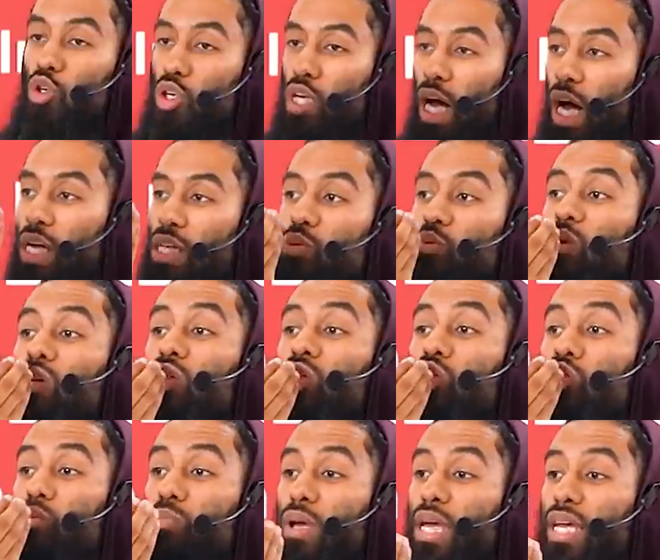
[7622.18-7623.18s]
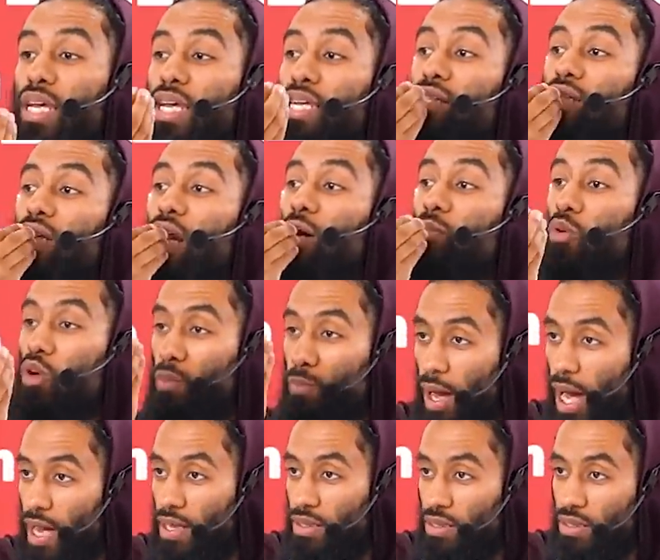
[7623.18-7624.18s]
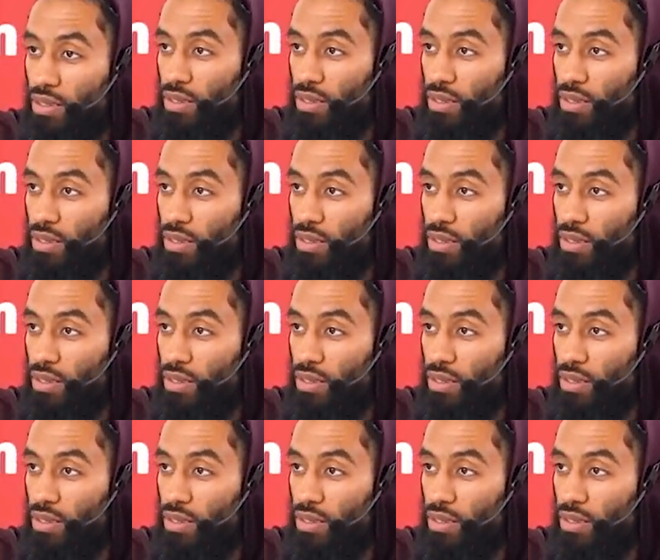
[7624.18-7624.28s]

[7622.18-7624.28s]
guys want to make Islam look bad?